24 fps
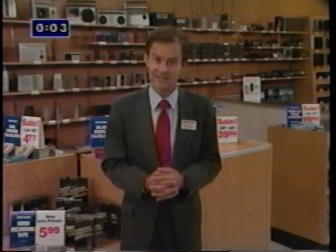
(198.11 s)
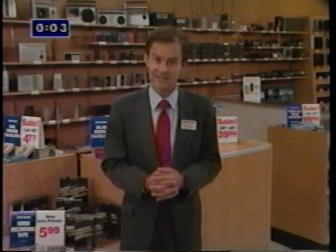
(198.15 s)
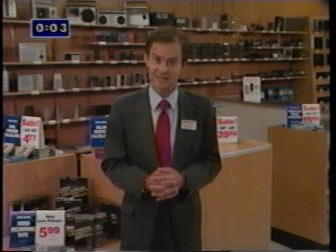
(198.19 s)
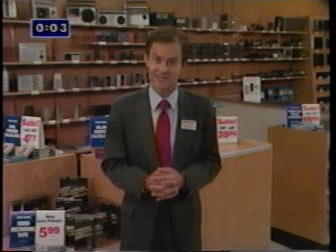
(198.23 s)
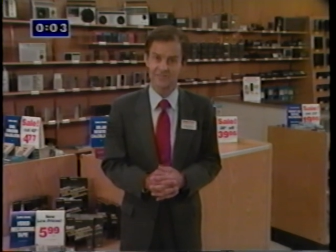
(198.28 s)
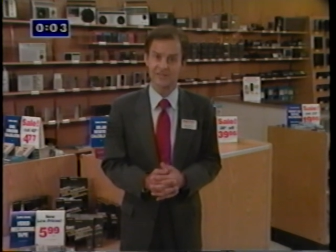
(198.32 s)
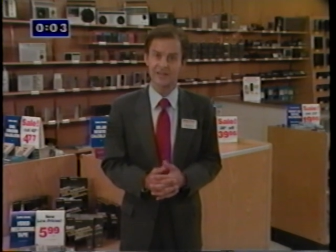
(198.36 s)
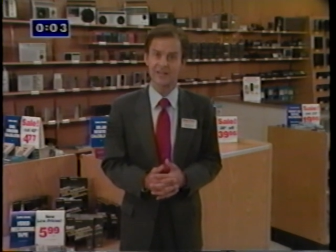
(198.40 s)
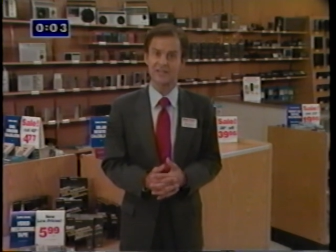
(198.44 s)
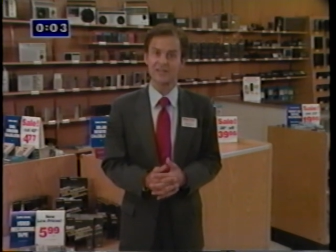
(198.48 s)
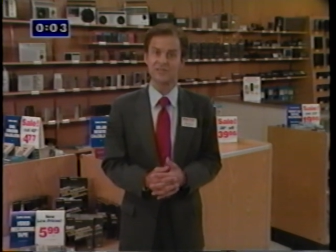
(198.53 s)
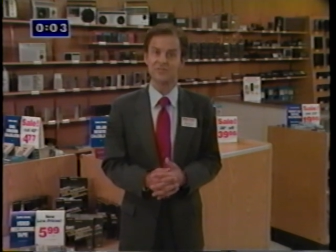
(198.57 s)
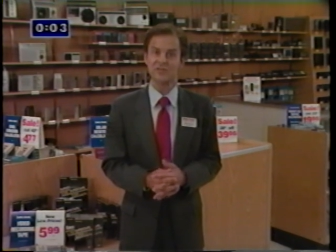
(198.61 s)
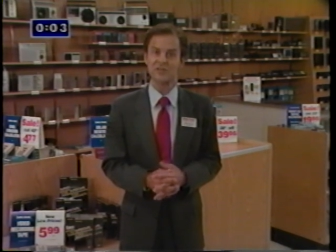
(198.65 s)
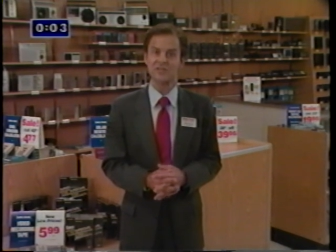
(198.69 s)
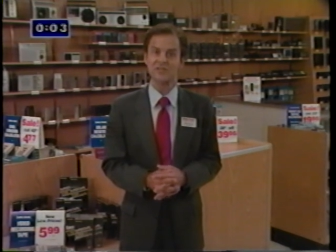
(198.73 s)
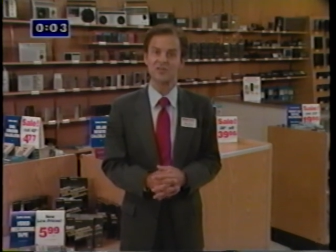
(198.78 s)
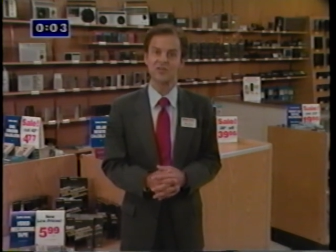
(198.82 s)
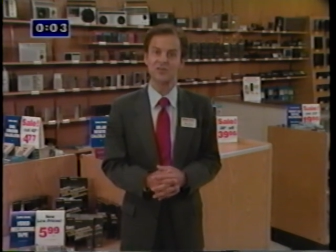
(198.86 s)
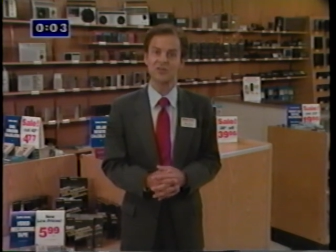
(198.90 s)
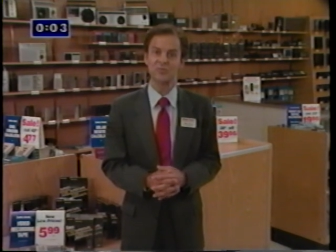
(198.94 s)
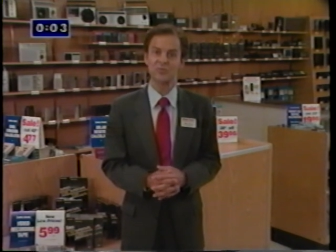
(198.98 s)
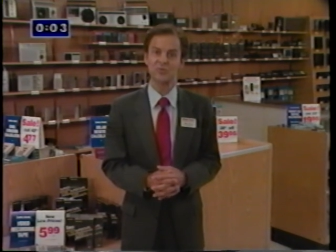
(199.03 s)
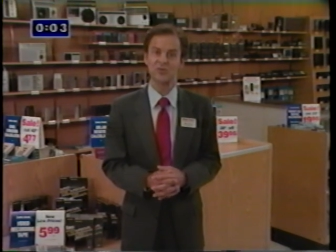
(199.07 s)
Effective
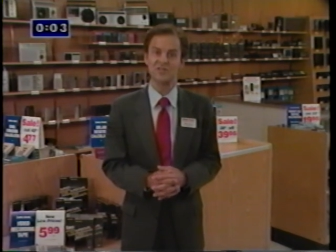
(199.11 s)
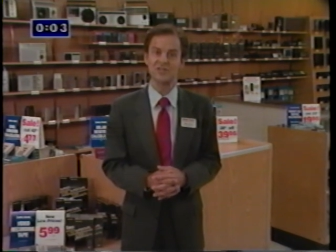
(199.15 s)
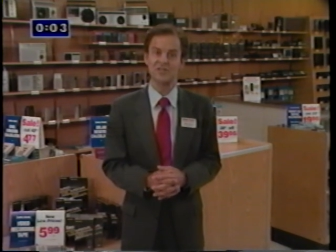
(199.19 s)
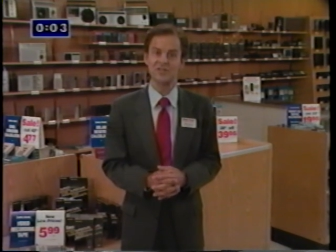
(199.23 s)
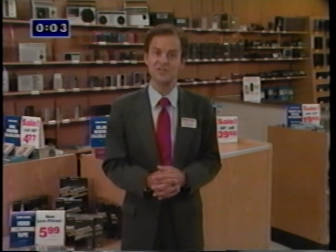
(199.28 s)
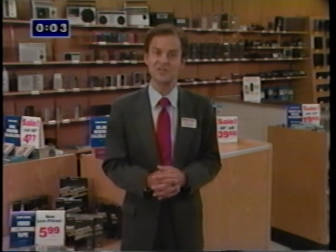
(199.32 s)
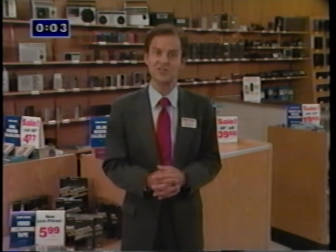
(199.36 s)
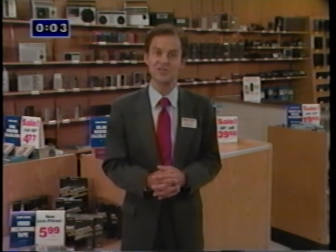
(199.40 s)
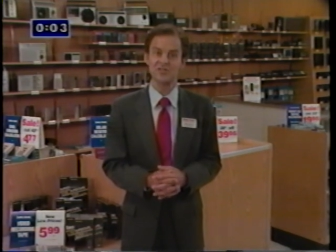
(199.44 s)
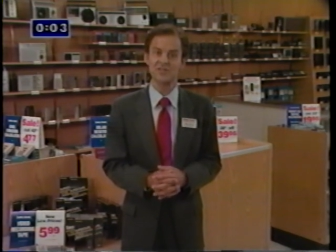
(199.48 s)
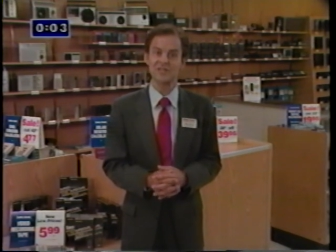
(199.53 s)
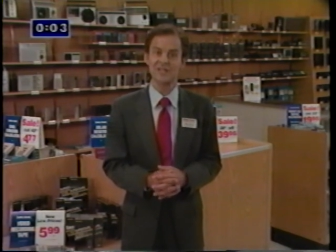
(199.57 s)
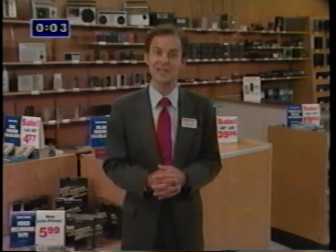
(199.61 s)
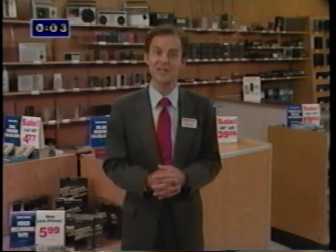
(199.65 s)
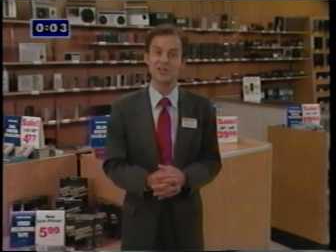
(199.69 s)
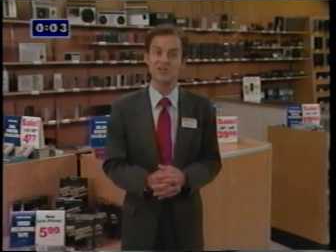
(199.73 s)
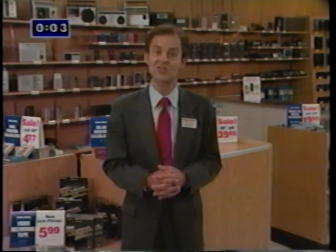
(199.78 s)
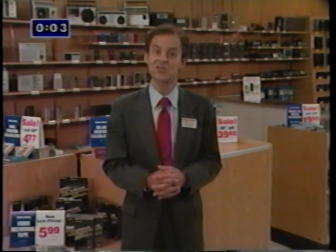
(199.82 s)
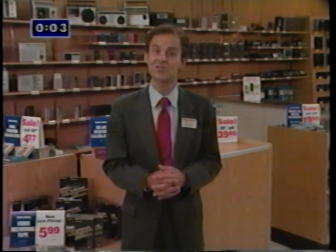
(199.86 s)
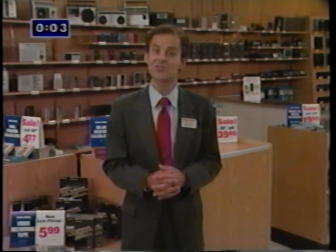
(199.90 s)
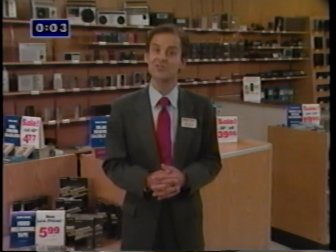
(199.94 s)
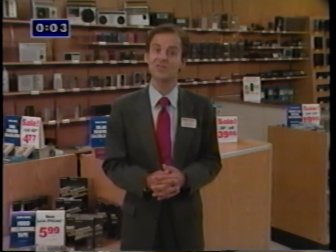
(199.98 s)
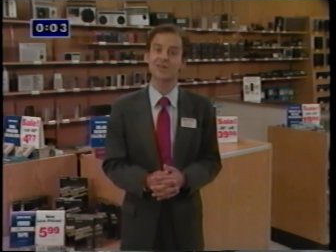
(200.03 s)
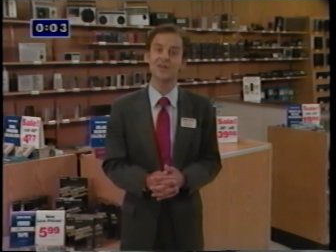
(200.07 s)
return procedures
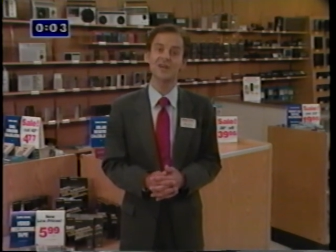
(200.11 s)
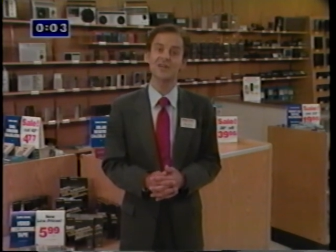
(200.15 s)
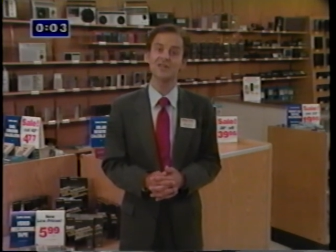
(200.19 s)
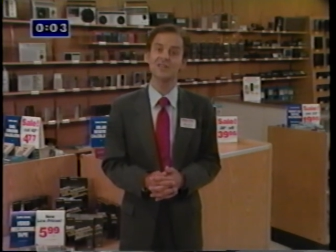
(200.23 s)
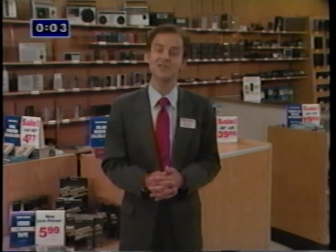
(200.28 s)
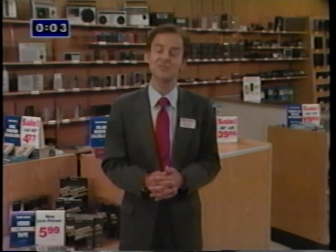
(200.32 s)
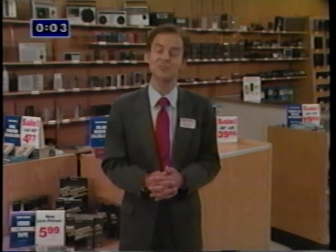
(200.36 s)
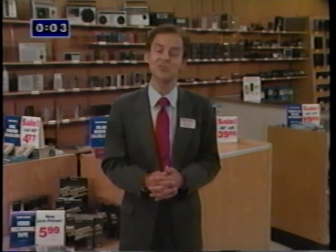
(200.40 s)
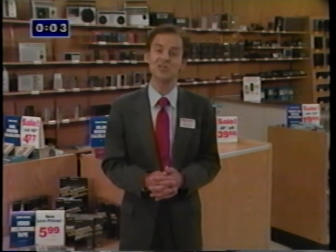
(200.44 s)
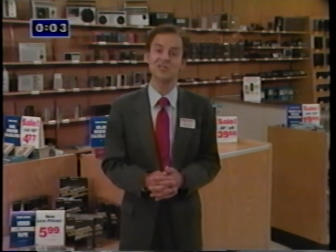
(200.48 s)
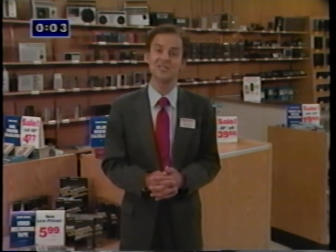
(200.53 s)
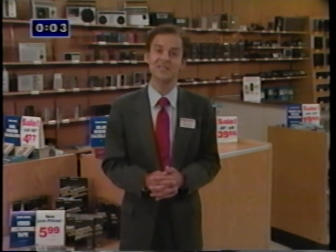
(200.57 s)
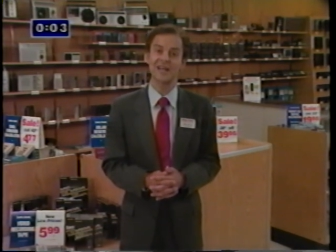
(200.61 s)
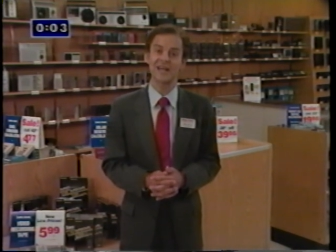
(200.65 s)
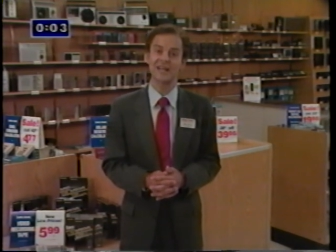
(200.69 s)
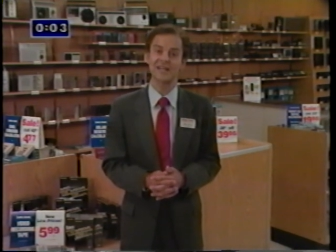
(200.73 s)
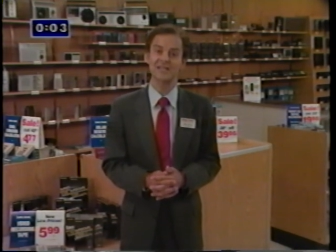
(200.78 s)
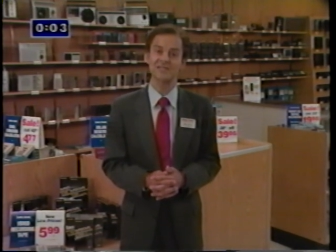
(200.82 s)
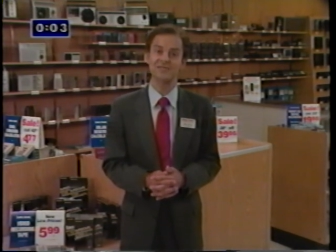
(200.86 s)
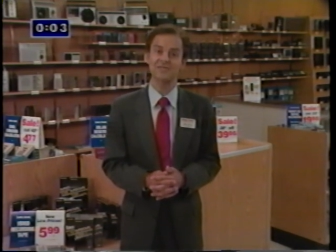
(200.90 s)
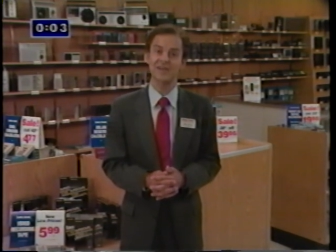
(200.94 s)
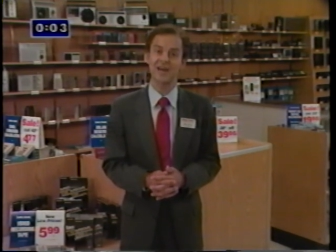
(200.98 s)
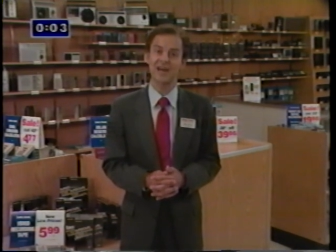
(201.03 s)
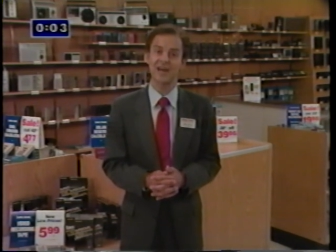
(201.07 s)
ensure customer
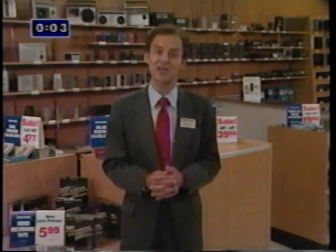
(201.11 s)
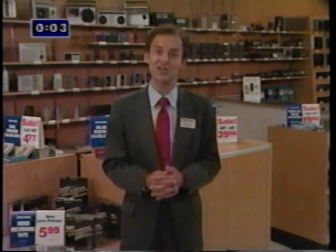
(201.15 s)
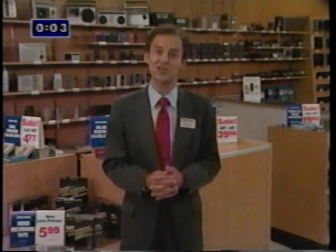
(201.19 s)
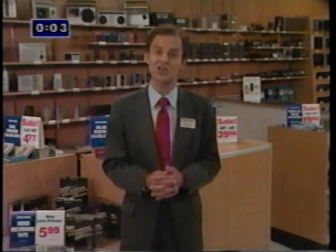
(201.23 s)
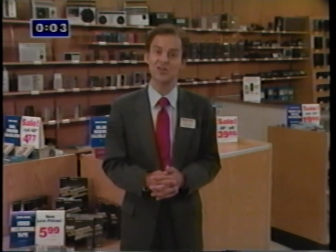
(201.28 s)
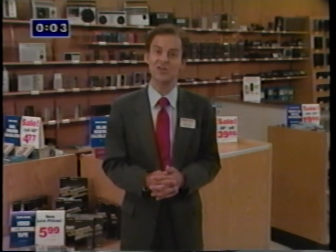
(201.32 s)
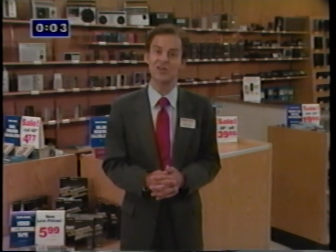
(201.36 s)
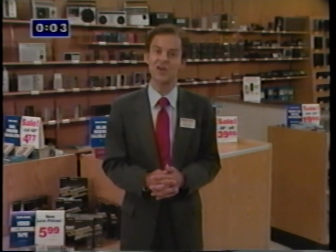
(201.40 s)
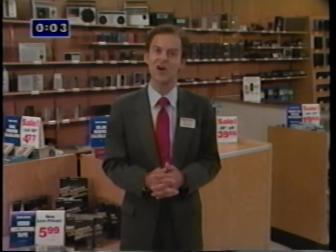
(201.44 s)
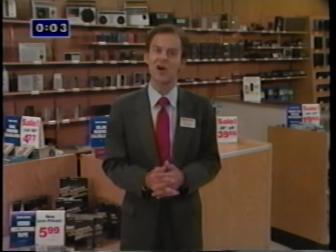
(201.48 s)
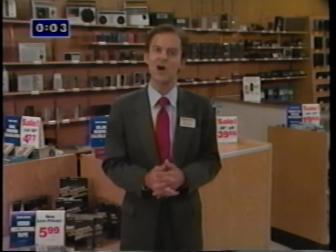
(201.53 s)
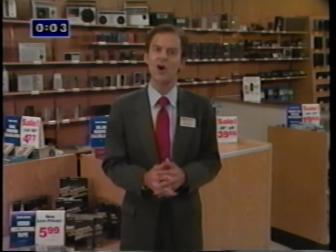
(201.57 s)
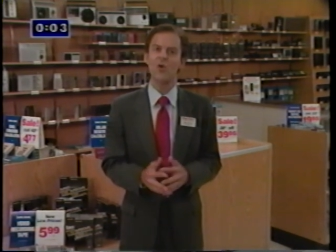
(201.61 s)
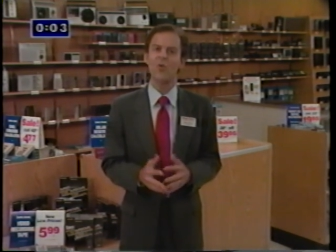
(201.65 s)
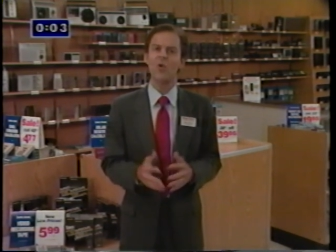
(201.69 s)
satisfaction